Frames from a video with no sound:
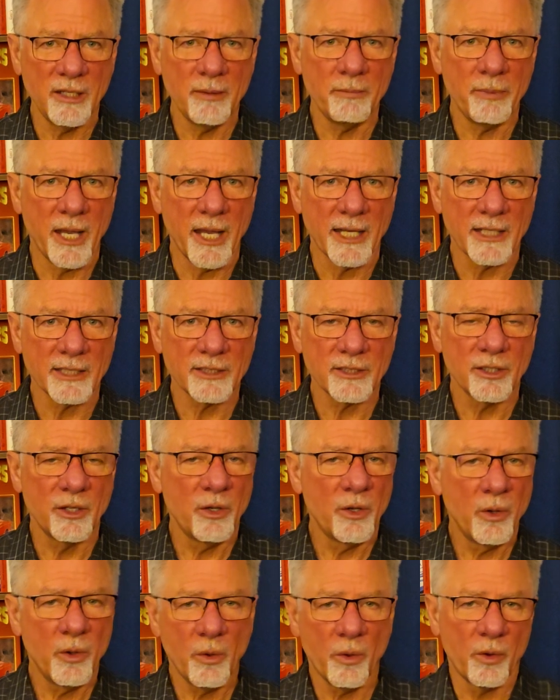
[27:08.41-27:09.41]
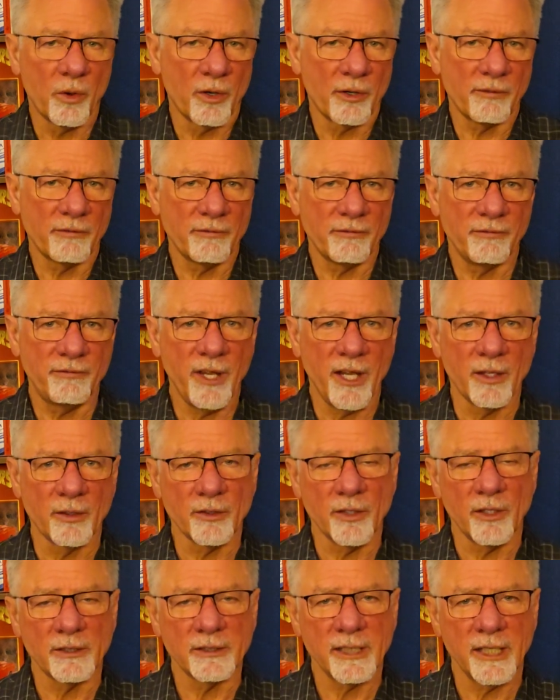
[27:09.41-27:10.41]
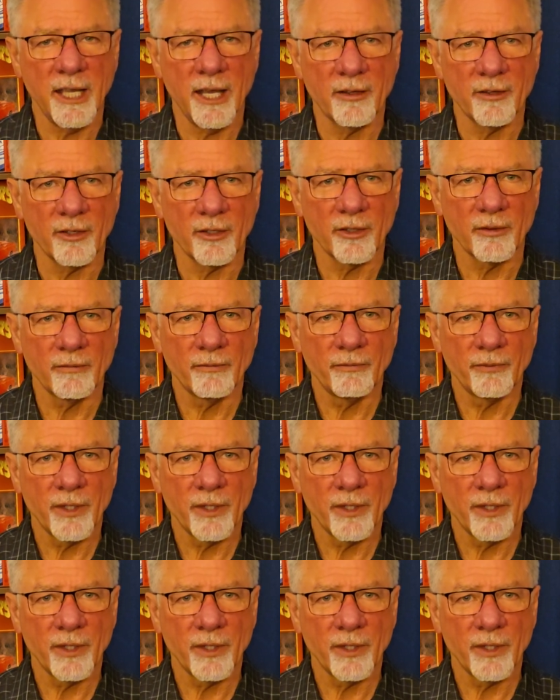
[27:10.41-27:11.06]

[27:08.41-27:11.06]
impasse or failed altogether.